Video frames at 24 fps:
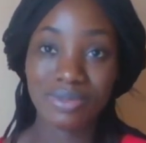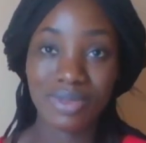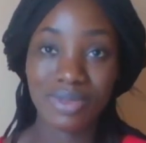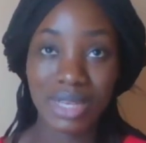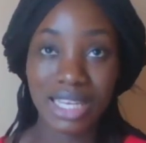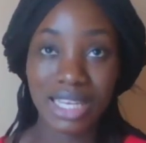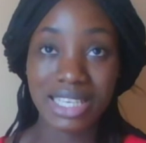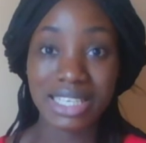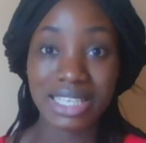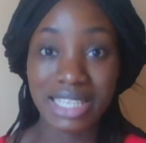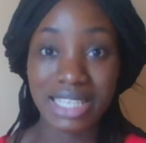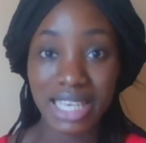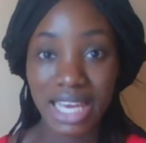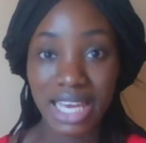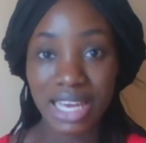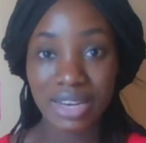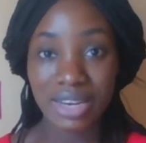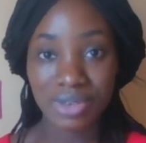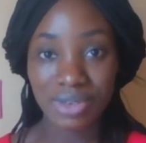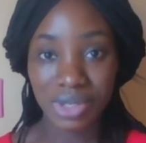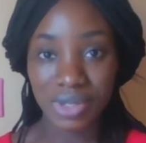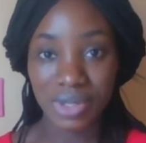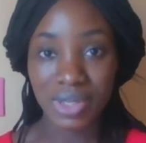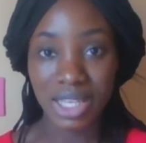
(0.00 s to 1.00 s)

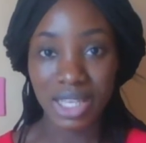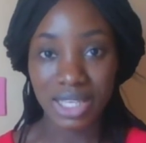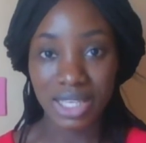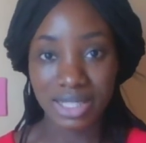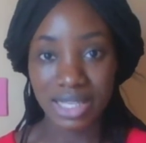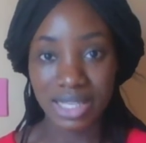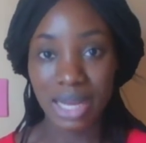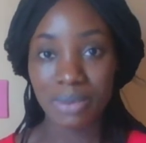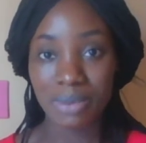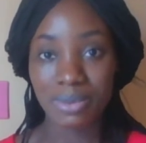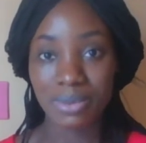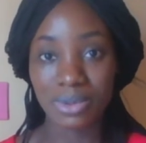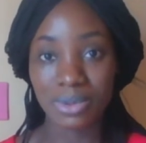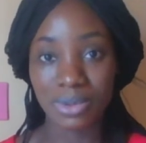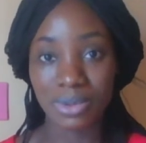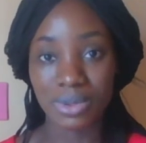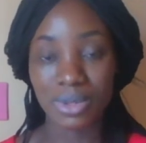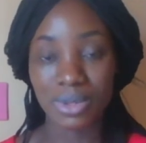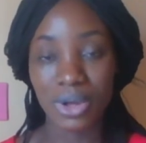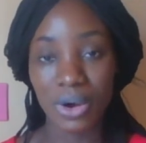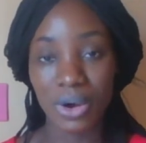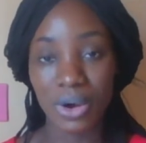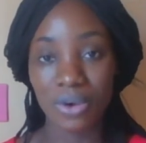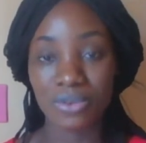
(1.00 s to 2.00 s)
near real
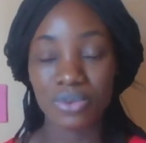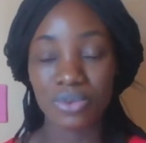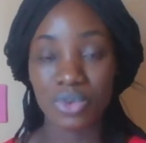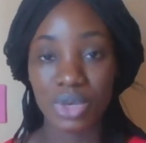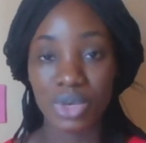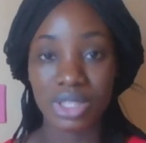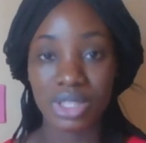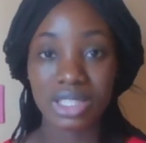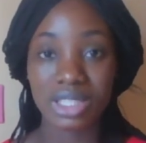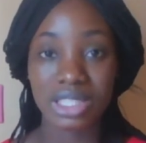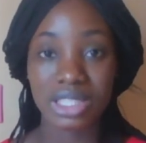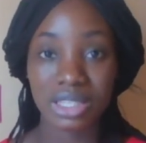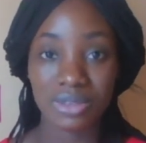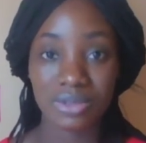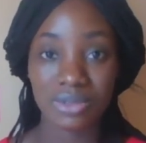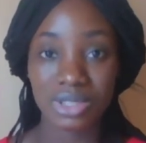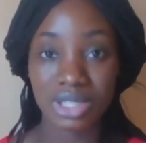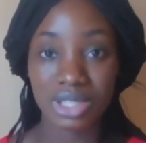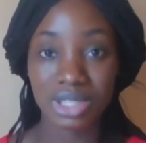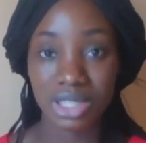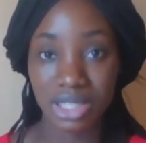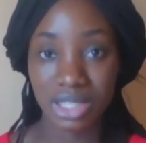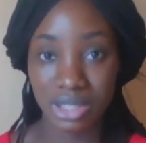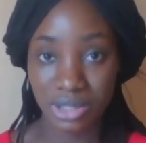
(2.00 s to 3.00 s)
example of what
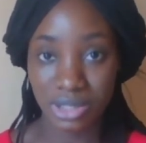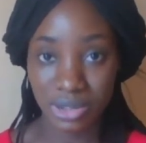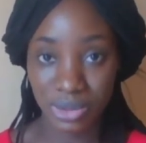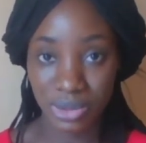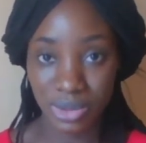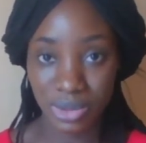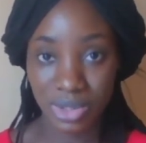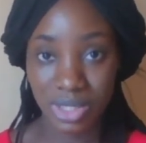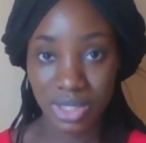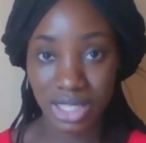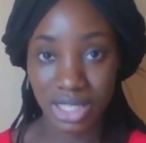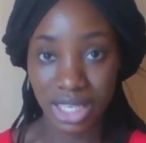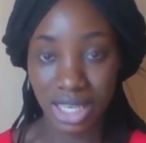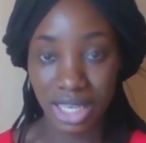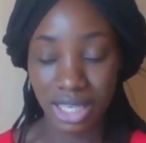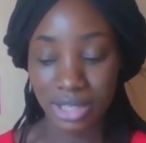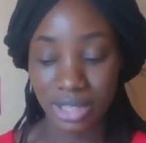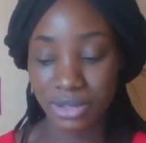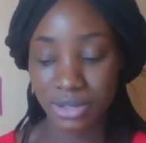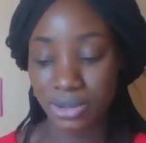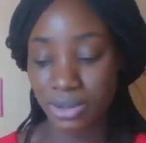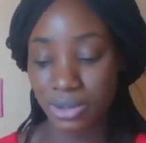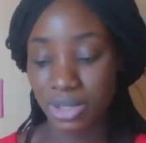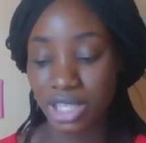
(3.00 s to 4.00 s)
selfishness looks like.
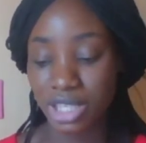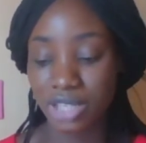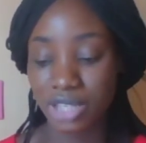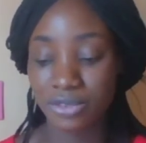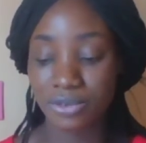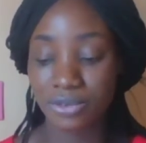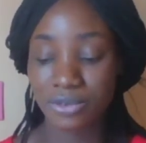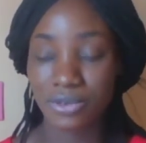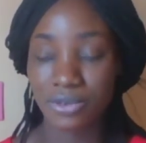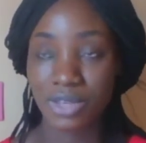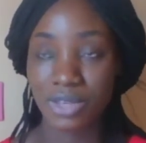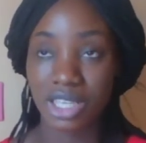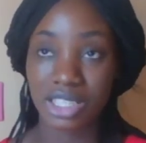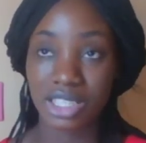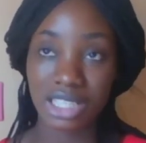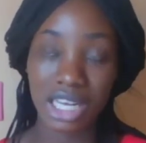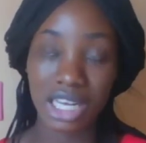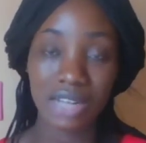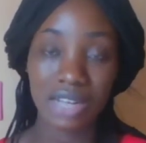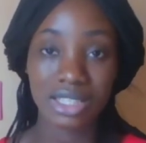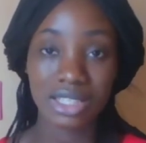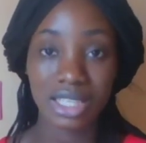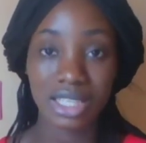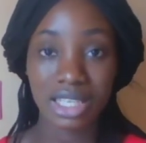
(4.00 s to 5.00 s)
So if the
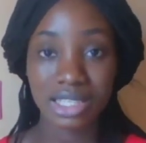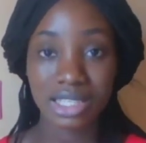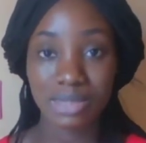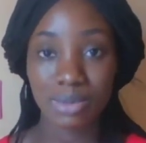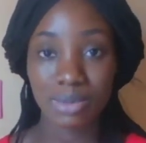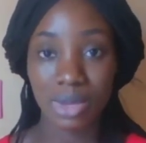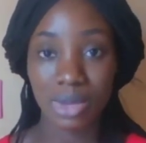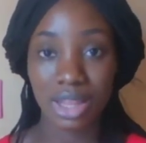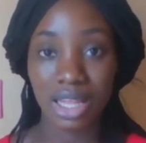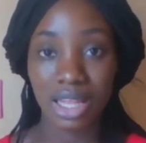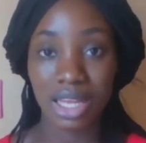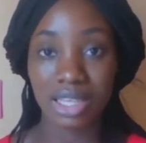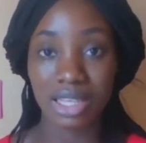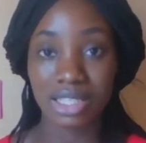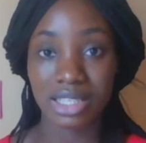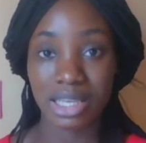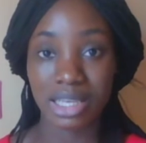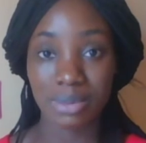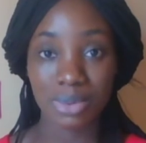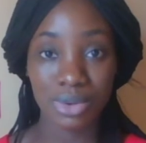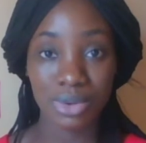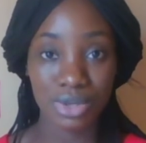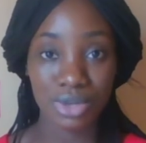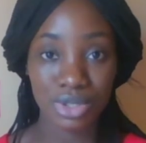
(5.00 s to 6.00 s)
child takes more than their
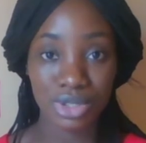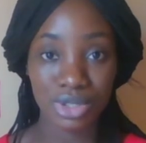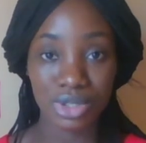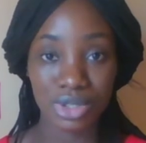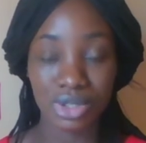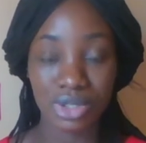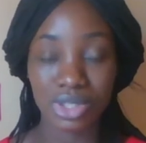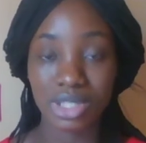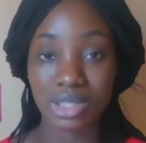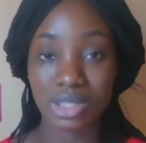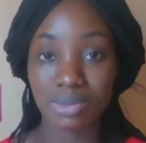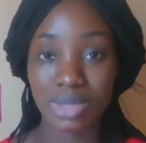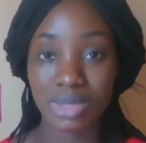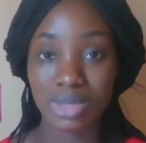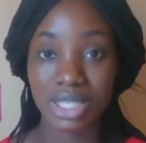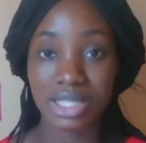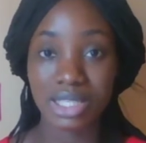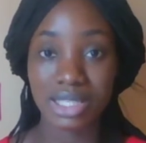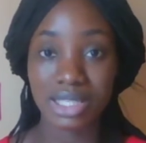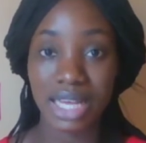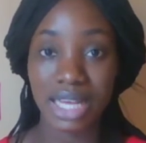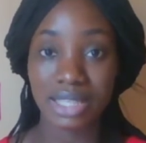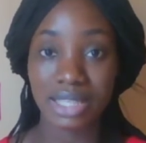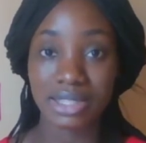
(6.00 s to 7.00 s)
portion, it
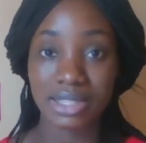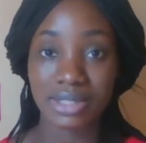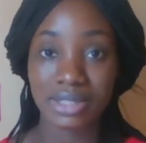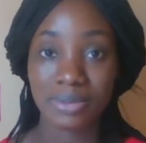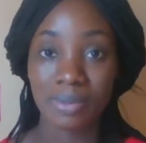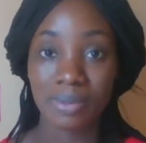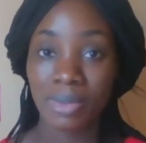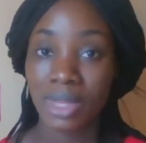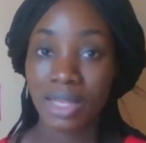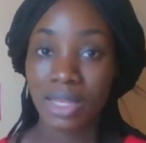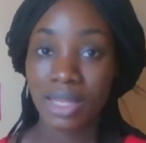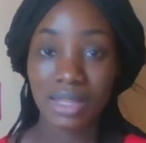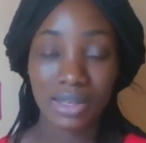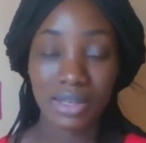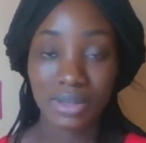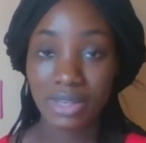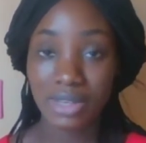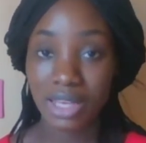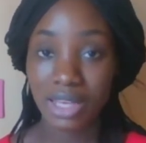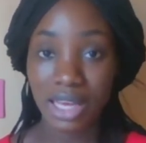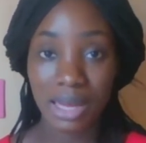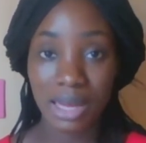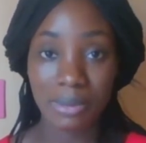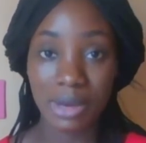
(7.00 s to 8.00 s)
means that they don't
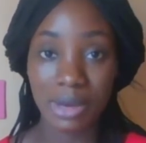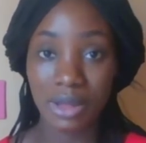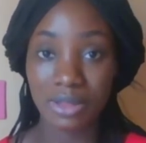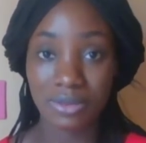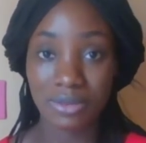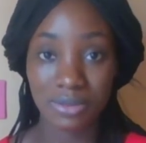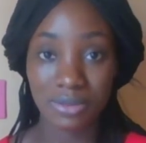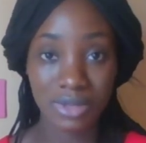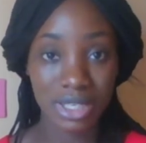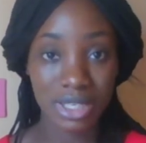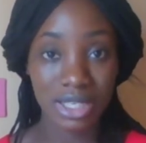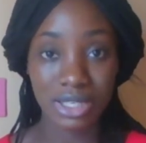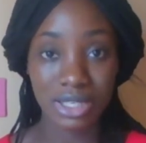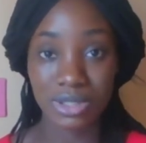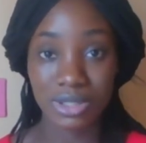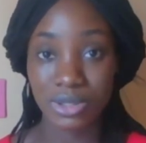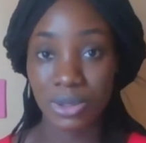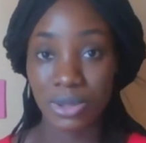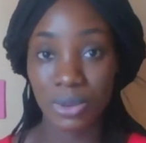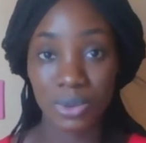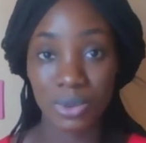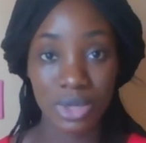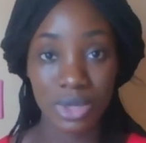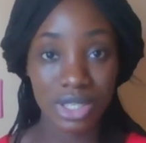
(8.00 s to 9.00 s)
care about the feelings
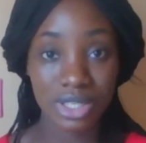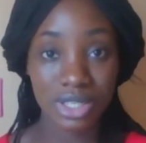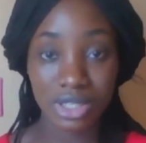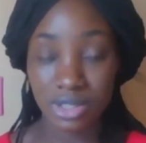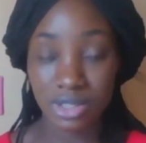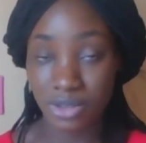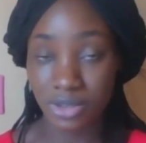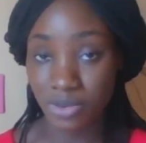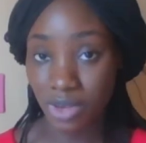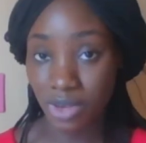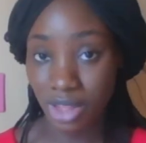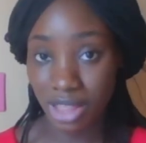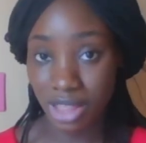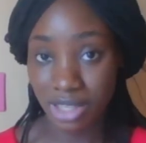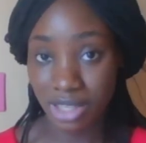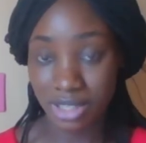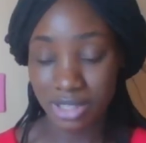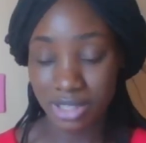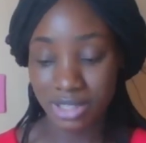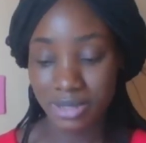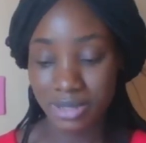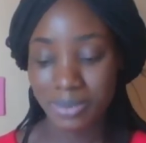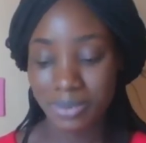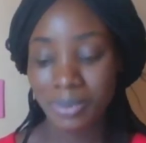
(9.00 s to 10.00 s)
or wishes of
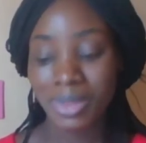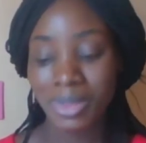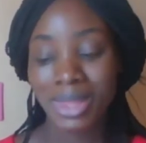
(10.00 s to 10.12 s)
others.